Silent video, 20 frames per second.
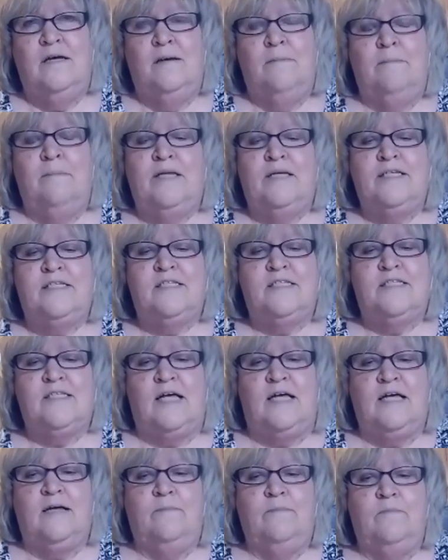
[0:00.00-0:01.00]
but it's
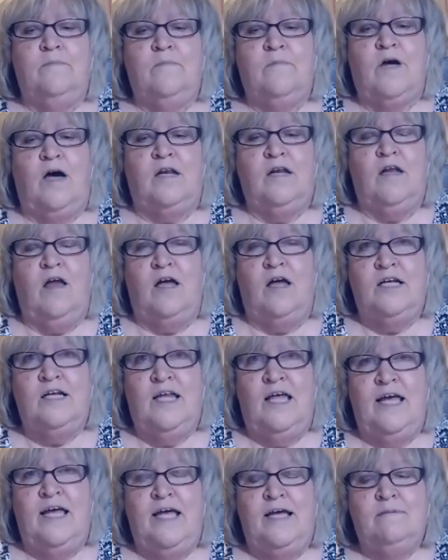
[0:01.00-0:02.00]
got Lana
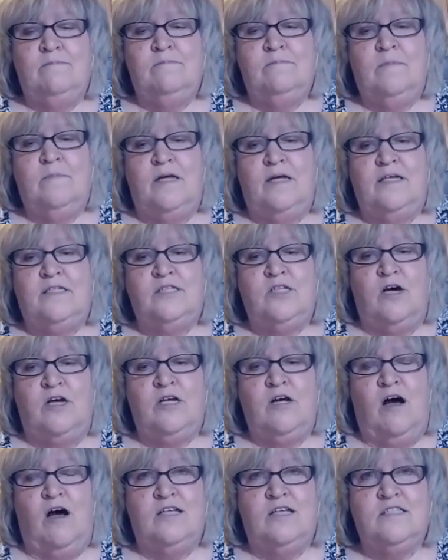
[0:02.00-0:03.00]
Lamb and Donna
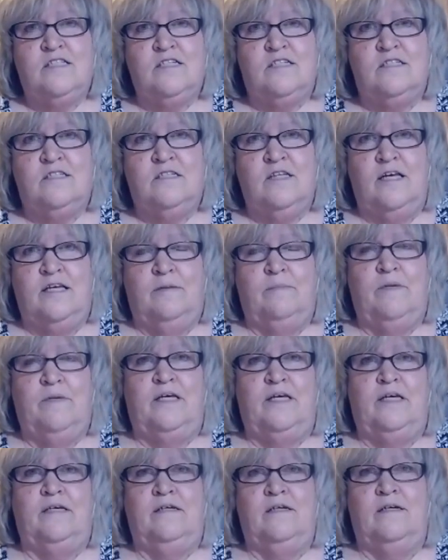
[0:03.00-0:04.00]
Hodson and
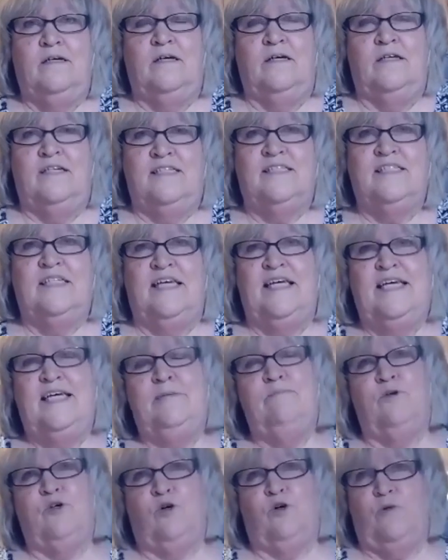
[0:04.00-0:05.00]
me, and it's an
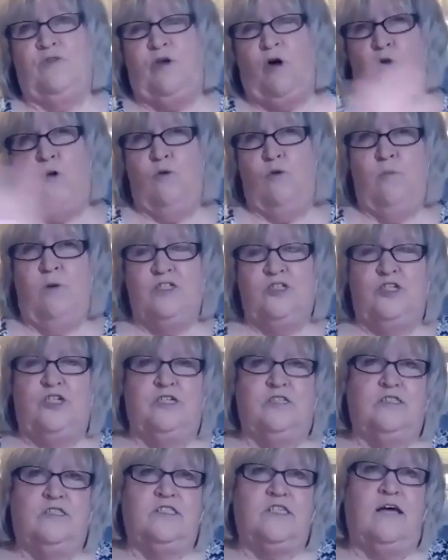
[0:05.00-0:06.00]
ebook with a whole bunch
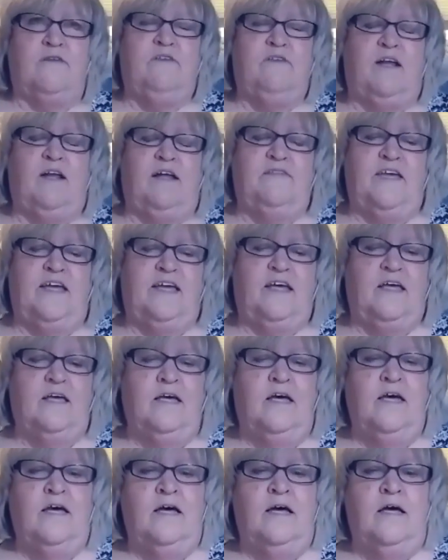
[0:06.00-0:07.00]
of stuff, and I think
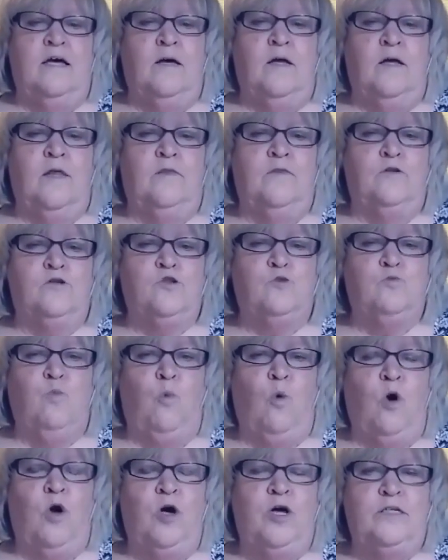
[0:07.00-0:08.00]
there's
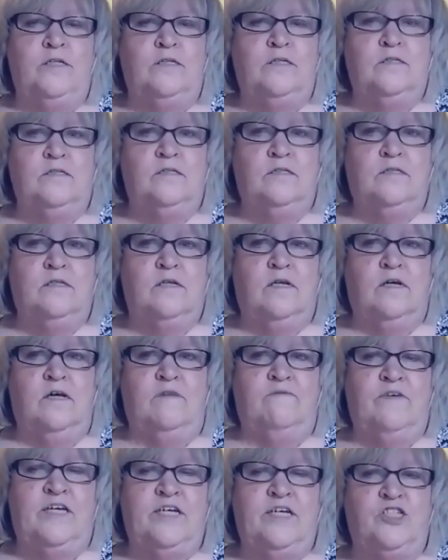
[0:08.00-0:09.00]
one
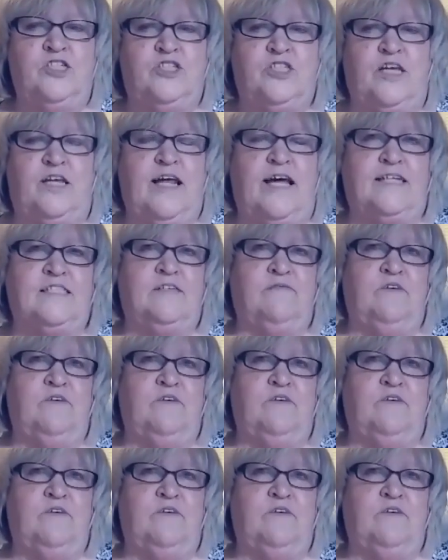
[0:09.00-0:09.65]
of each that has a